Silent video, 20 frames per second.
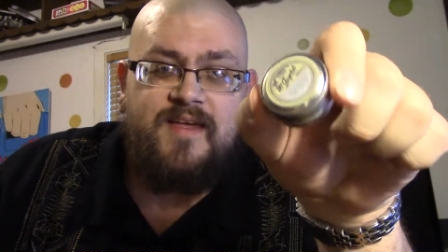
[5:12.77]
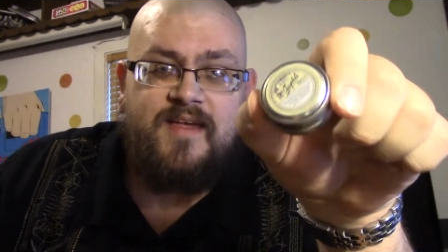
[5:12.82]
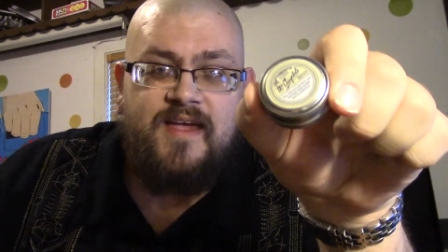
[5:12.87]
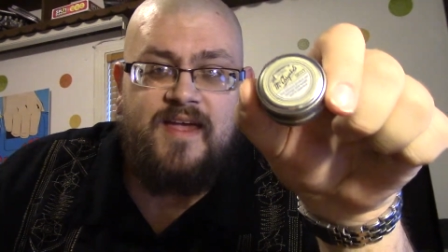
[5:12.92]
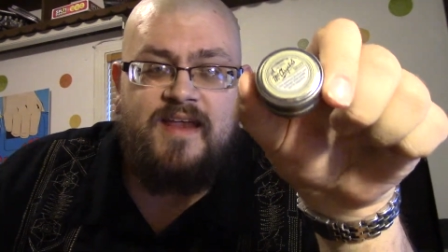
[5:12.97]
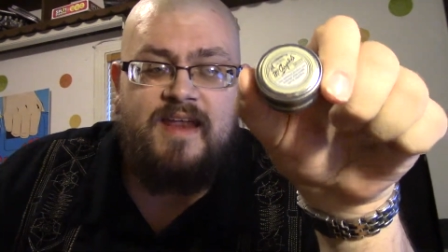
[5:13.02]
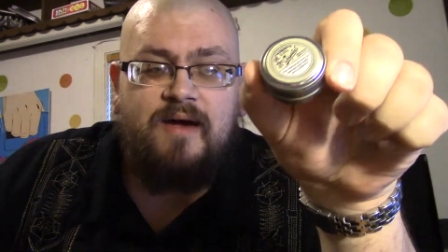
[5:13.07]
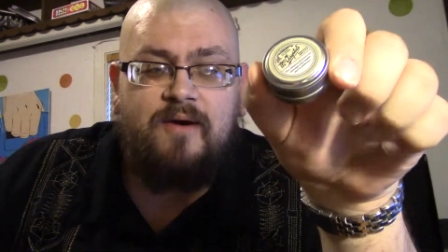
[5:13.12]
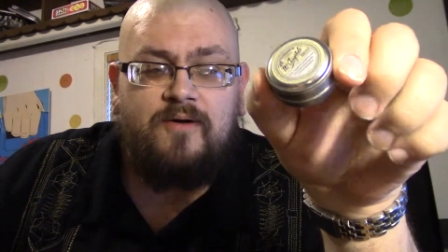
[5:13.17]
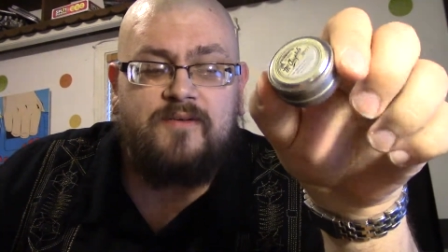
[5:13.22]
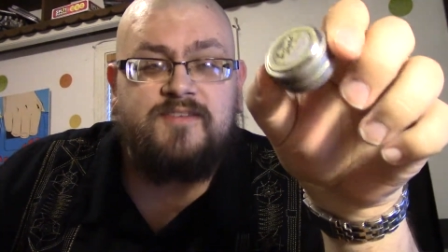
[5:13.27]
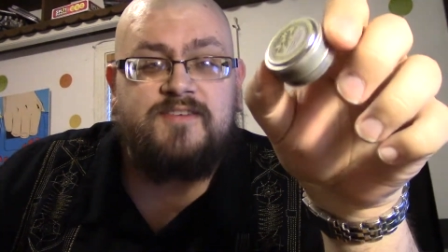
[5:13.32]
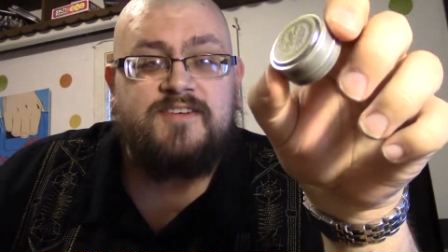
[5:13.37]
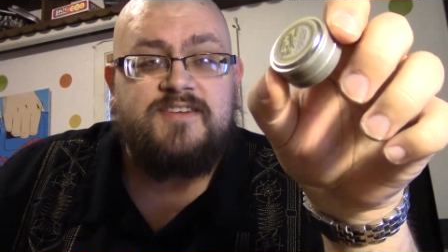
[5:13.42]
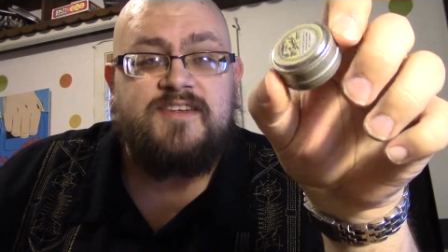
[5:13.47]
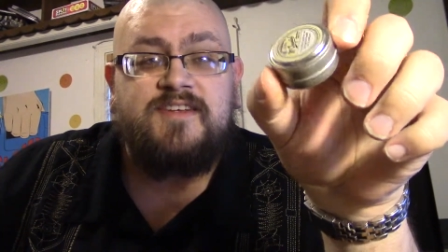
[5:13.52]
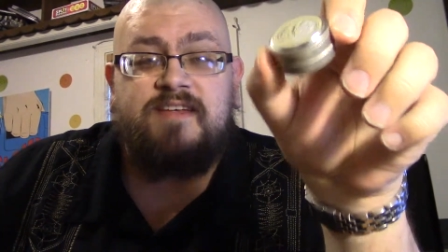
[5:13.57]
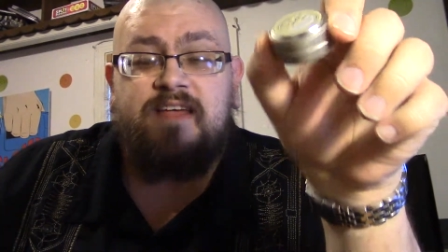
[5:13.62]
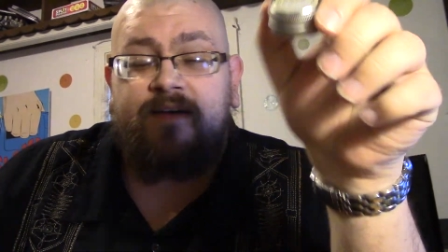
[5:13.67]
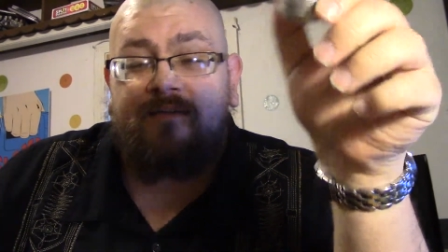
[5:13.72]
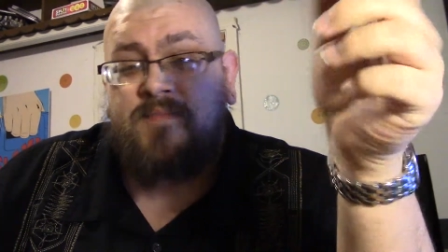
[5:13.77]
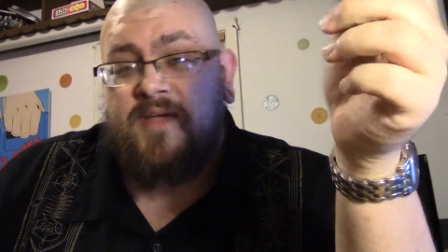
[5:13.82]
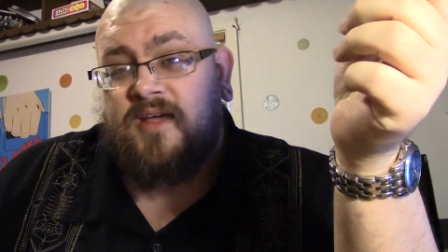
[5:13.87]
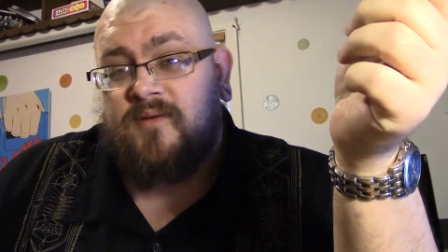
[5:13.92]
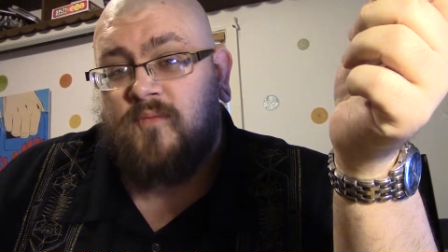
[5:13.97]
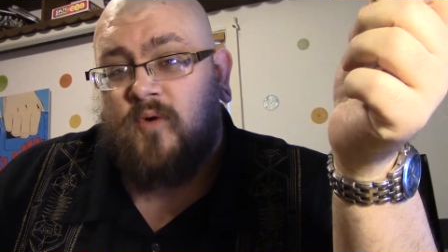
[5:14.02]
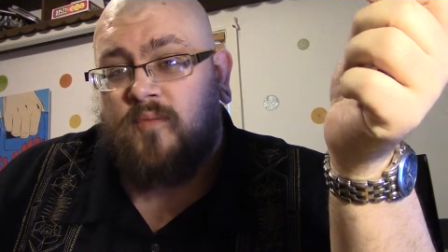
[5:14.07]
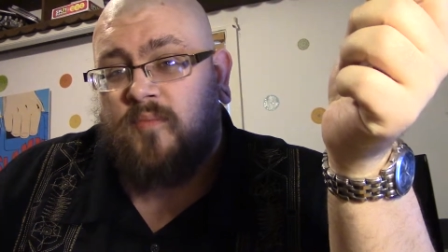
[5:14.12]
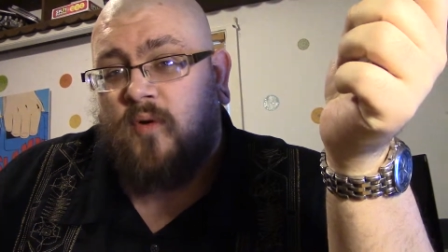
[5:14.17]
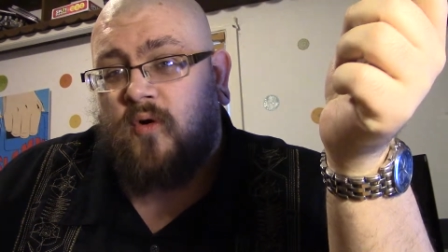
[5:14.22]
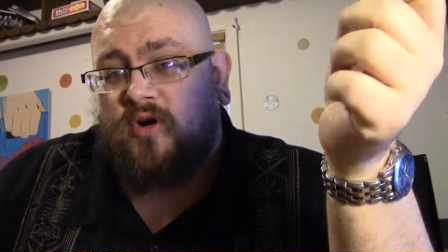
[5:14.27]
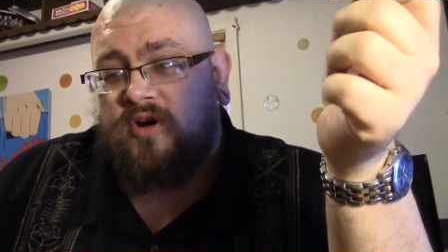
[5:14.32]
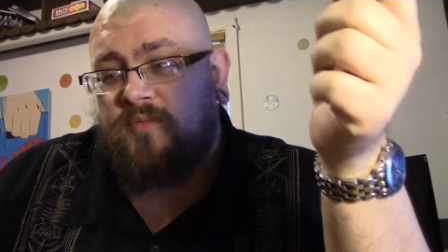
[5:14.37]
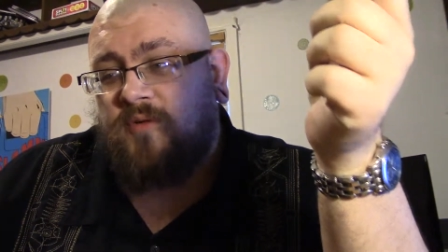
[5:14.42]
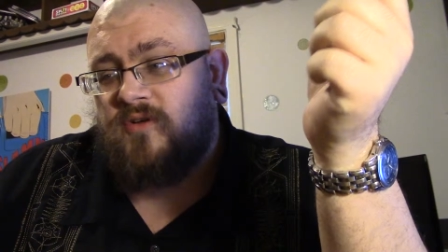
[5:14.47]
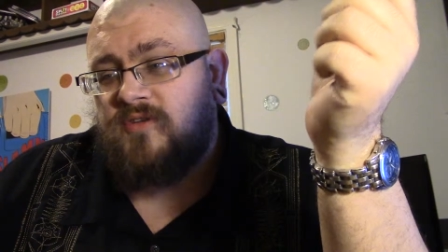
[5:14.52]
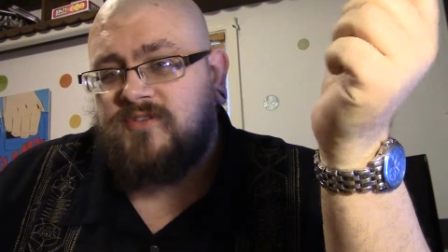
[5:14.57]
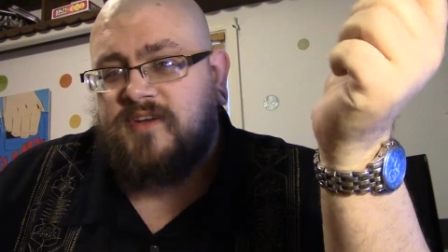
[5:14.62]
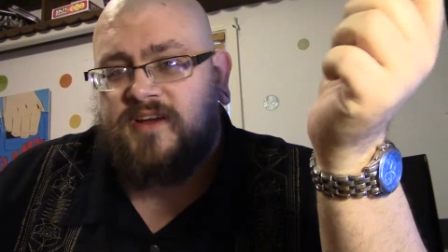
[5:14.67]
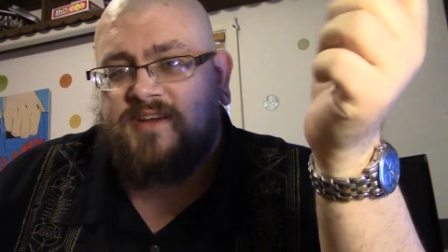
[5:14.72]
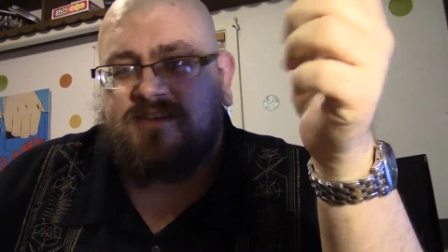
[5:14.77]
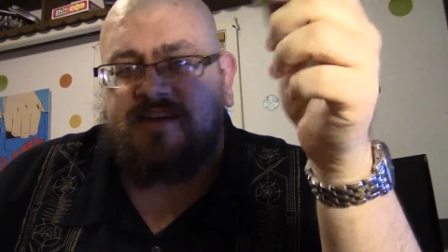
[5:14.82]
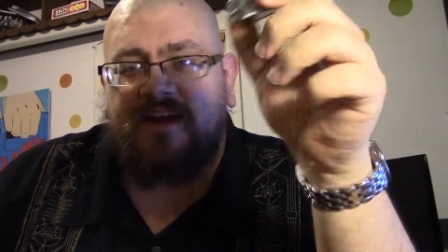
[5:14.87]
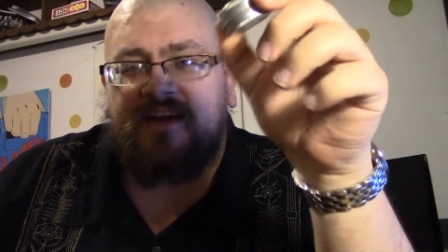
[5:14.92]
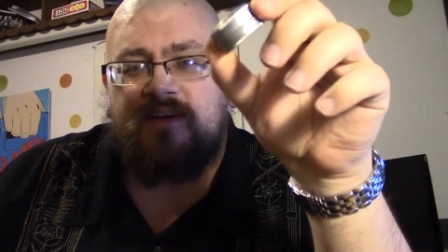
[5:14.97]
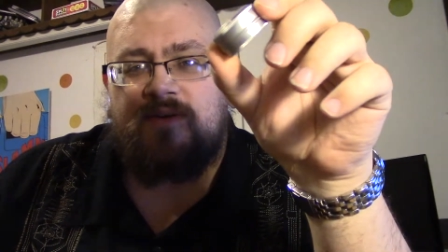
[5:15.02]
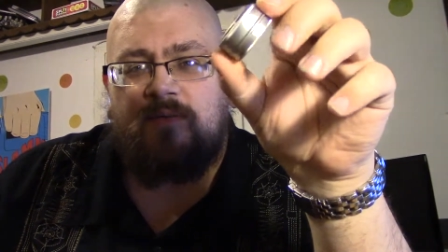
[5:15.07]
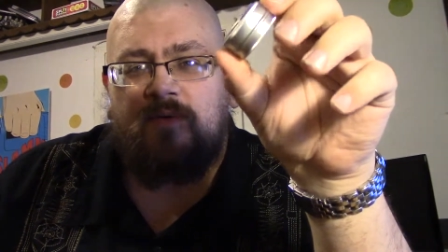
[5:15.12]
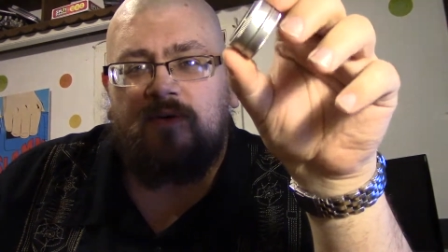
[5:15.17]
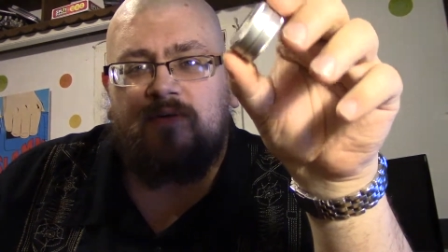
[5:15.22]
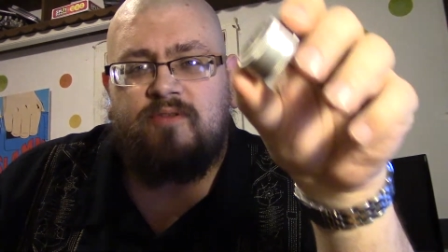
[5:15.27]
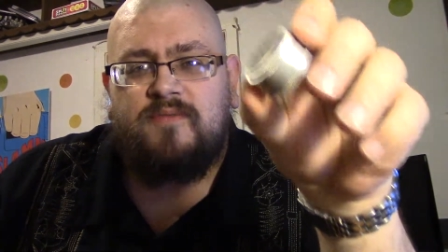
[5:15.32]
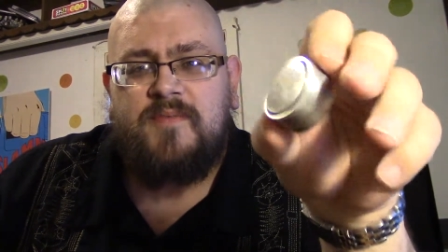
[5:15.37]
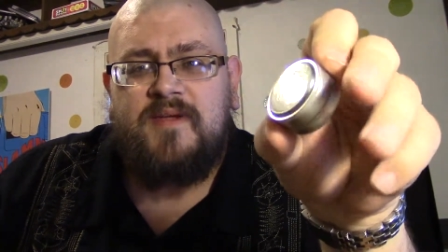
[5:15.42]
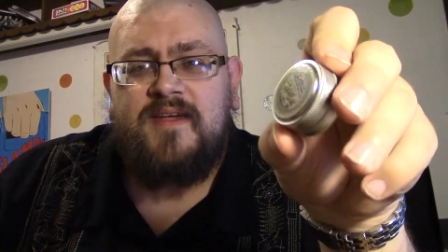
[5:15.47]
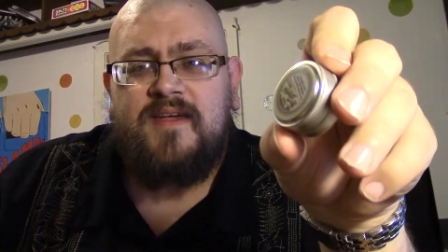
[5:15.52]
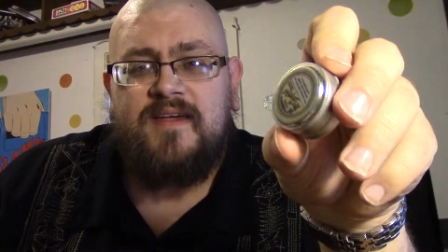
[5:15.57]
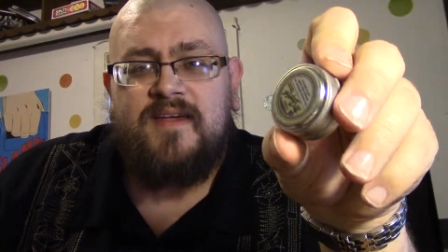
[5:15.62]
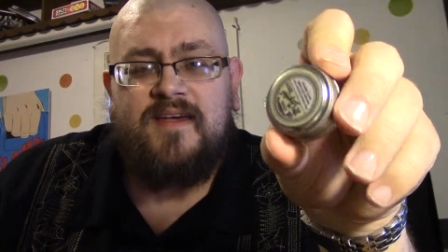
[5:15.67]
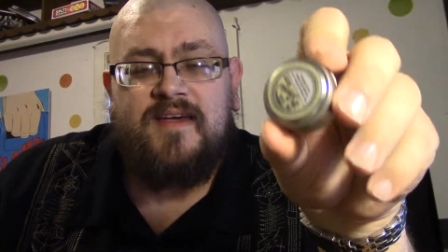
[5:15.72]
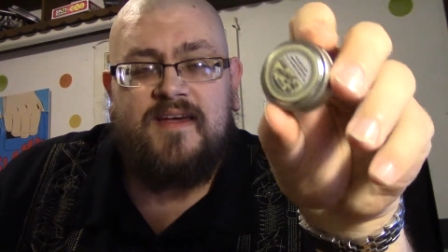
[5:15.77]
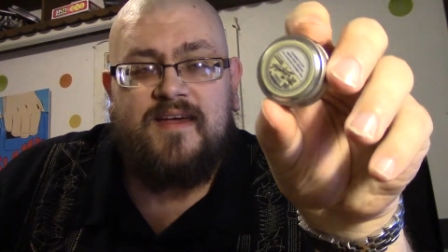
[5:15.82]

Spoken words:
And now just to make it more portable so I can take it to work with me,